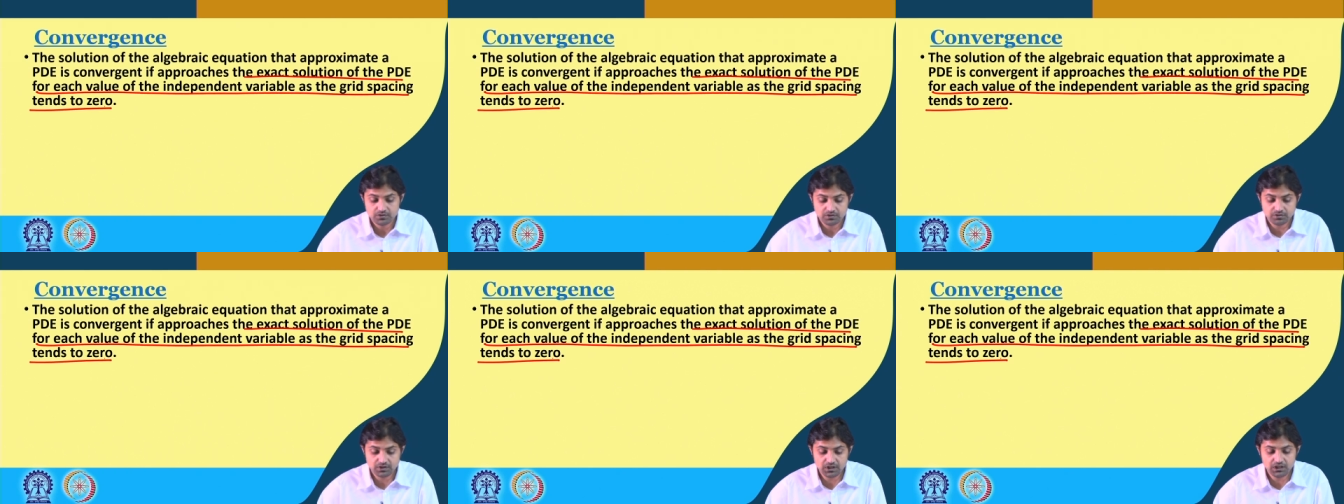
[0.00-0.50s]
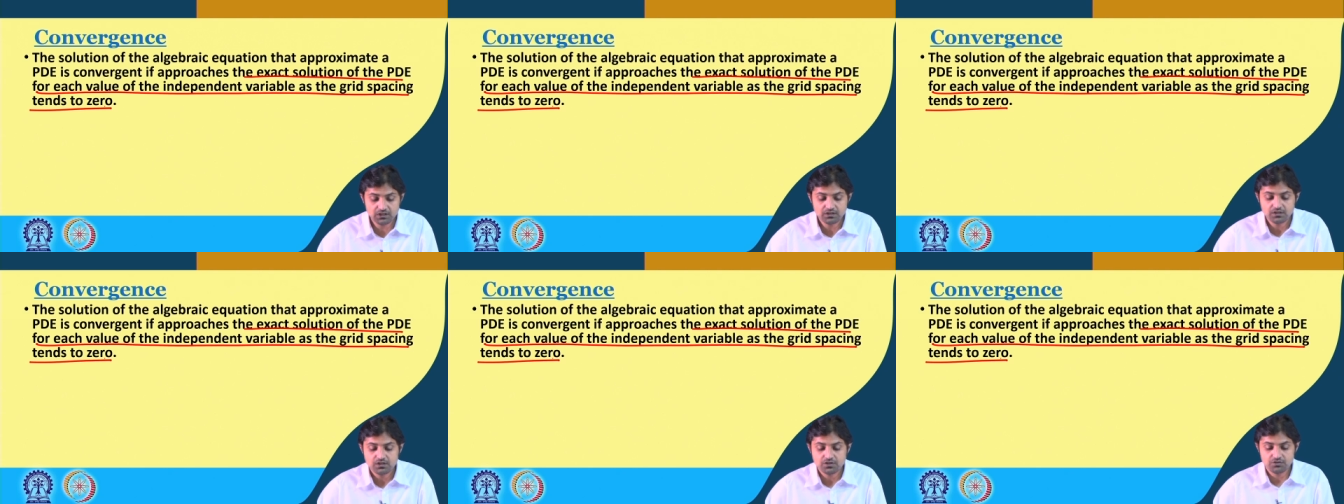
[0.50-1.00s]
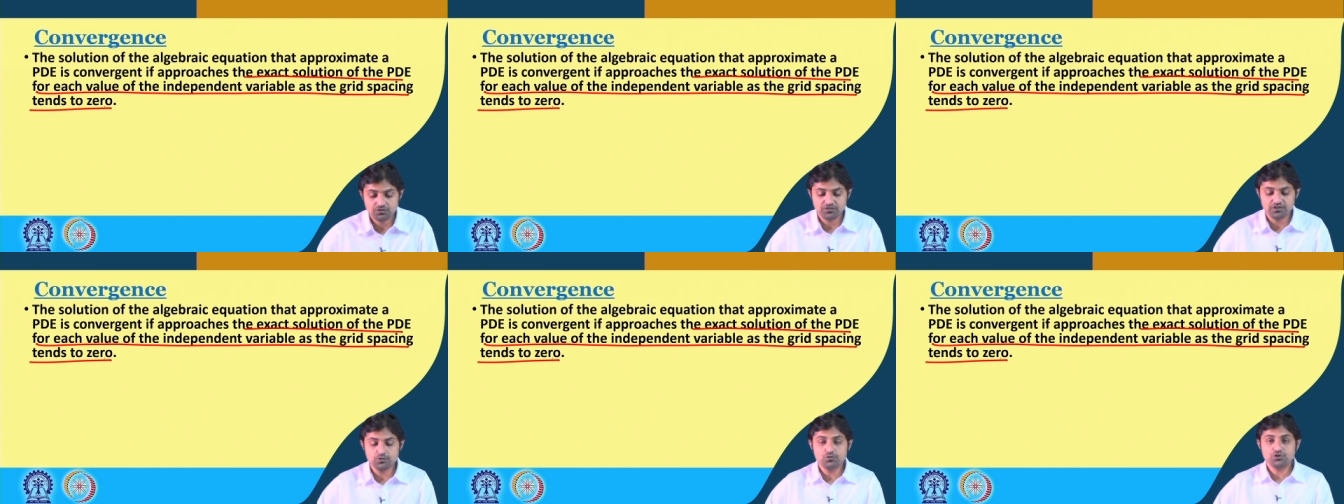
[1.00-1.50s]
Okay. So, the
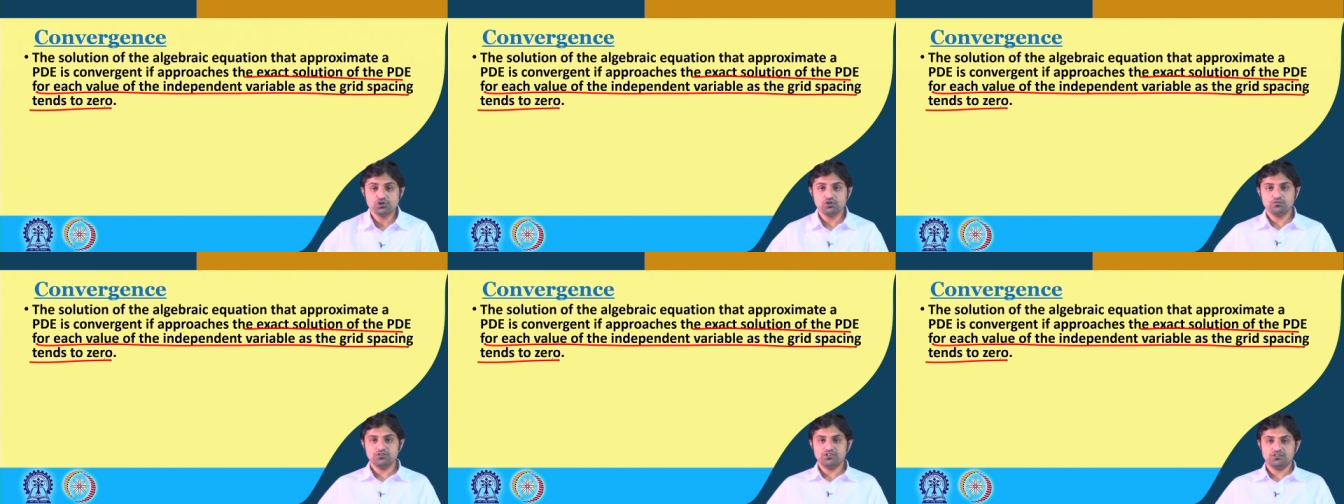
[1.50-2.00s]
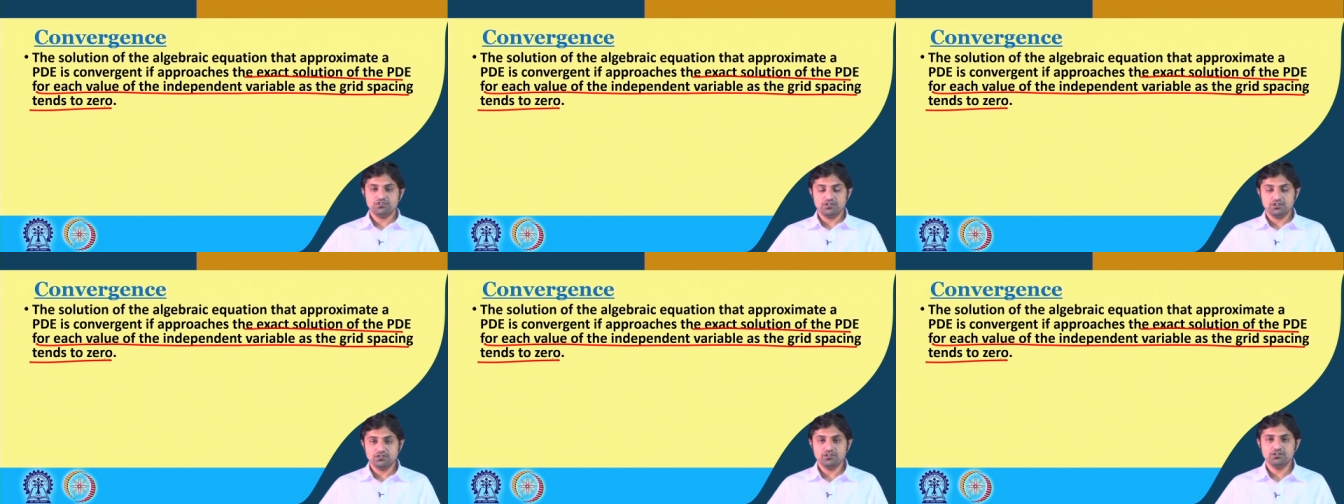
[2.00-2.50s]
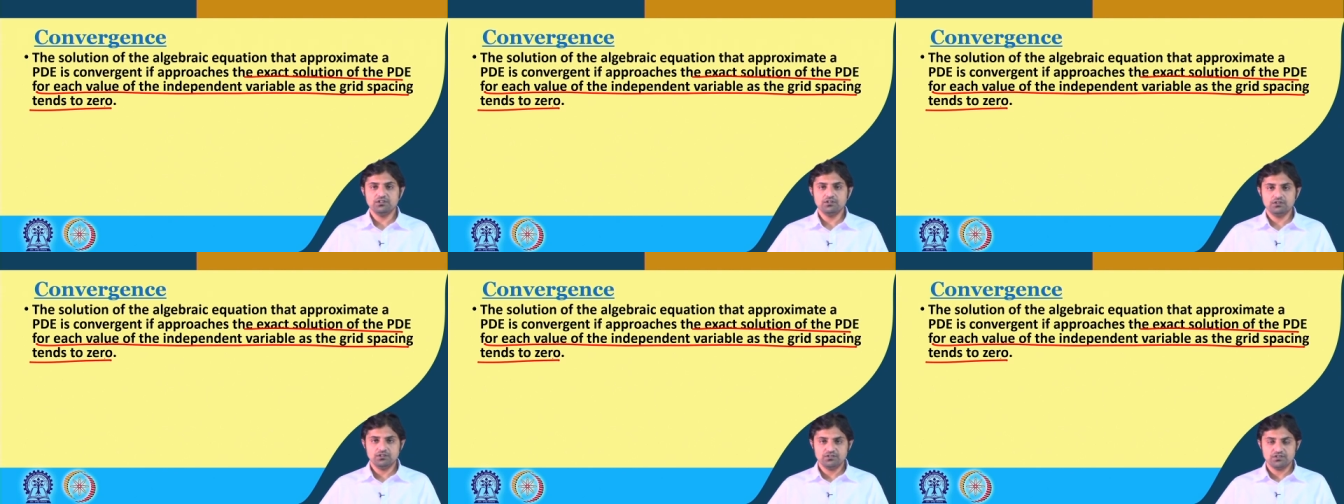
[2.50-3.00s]
solution of this,
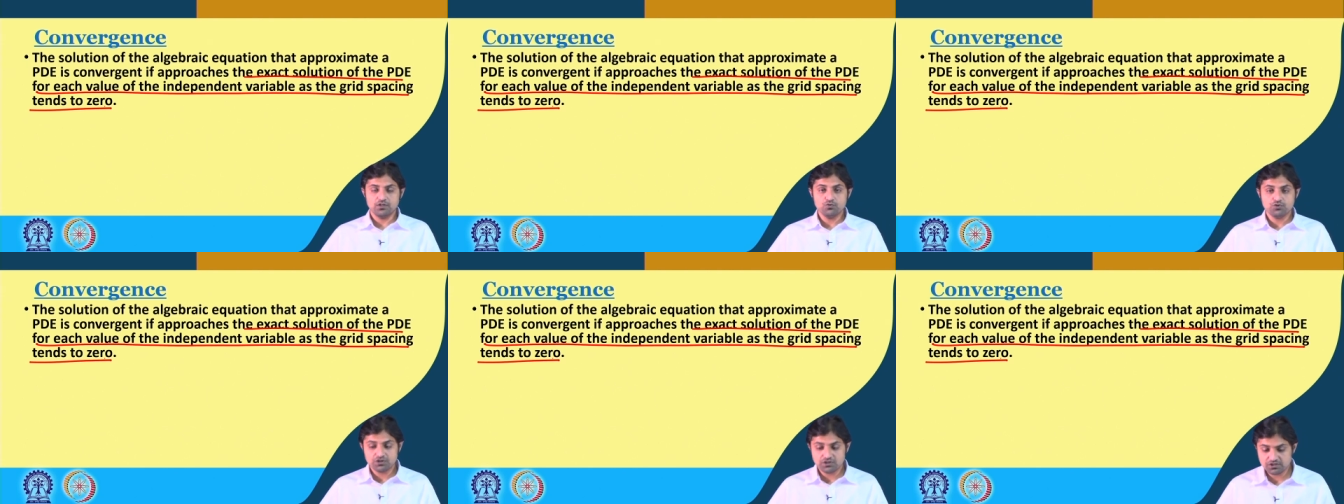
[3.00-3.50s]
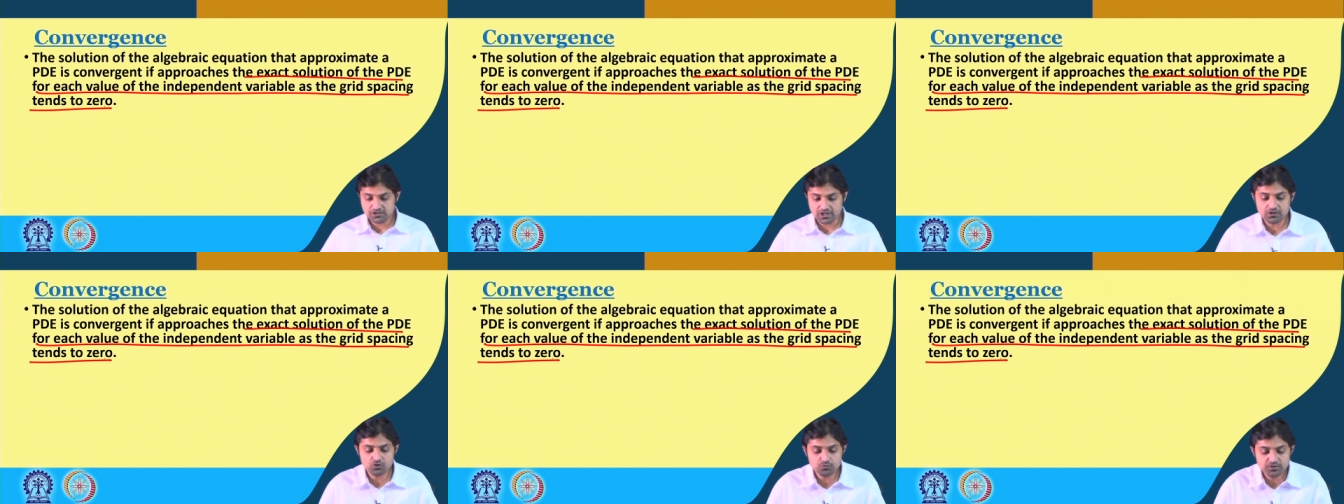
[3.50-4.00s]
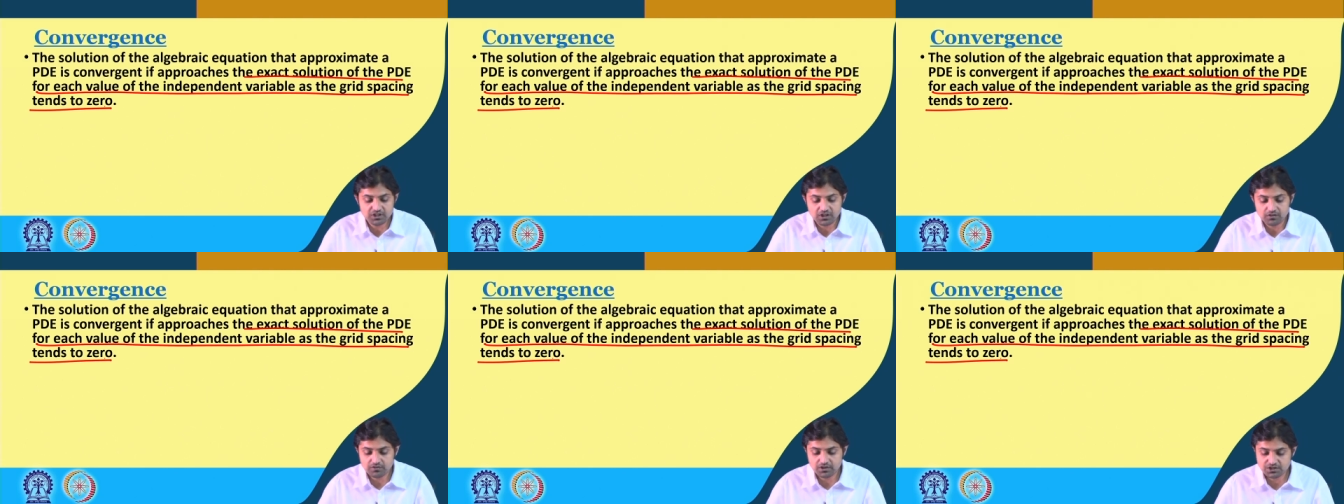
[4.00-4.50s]
this solution is said to be
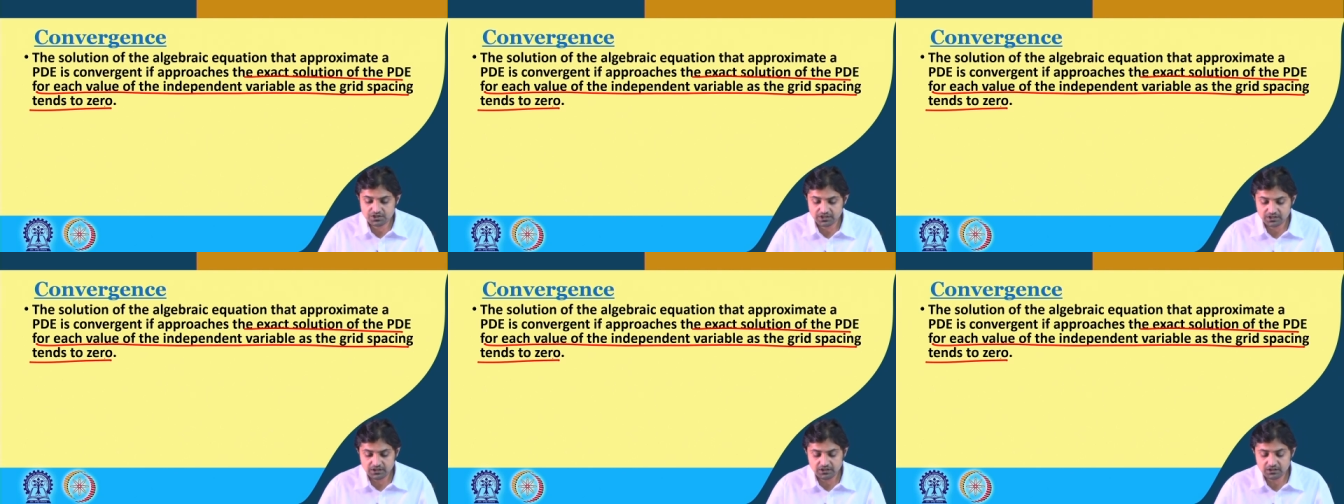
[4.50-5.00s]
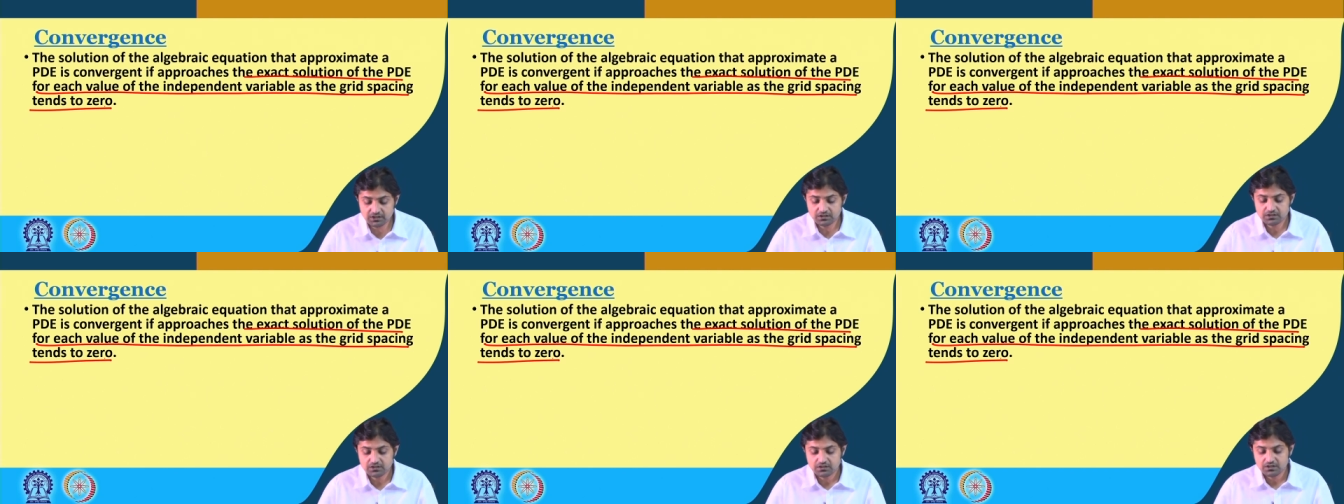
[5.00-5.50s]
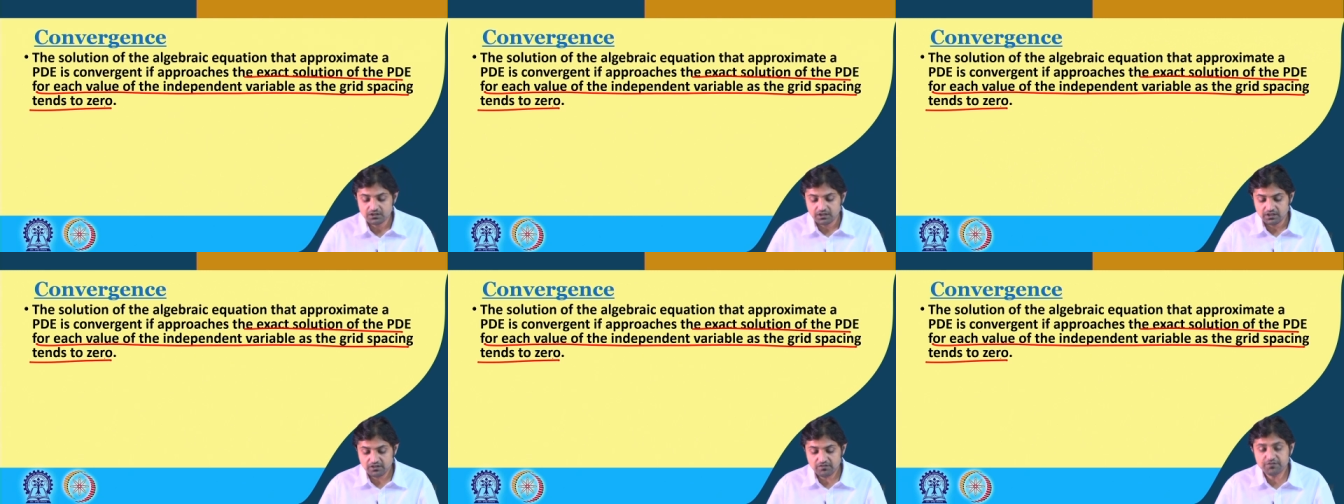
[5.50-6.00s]
convergent
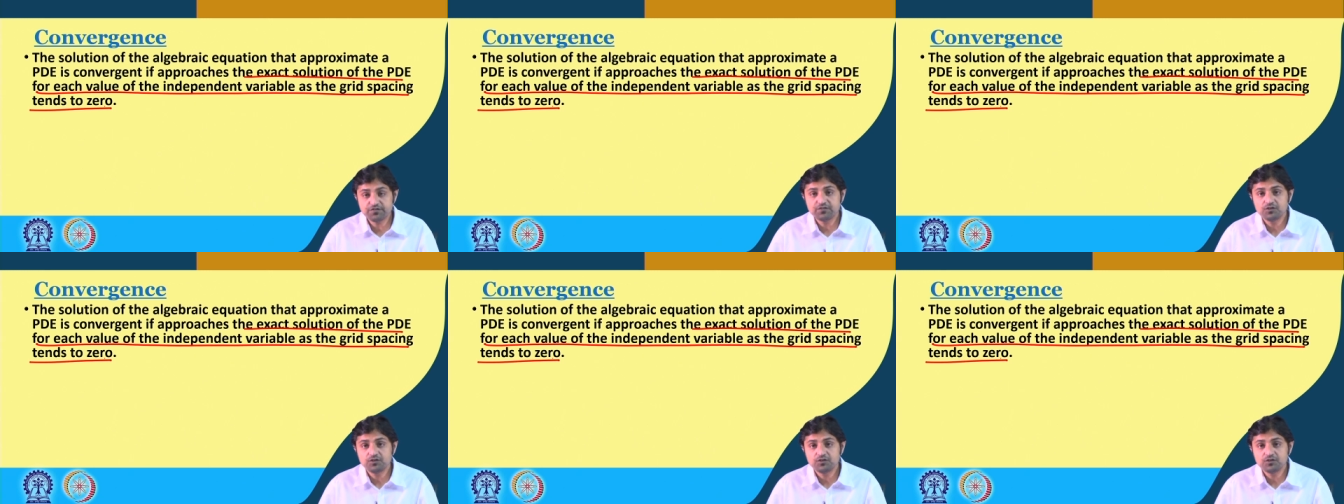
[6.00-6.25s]
if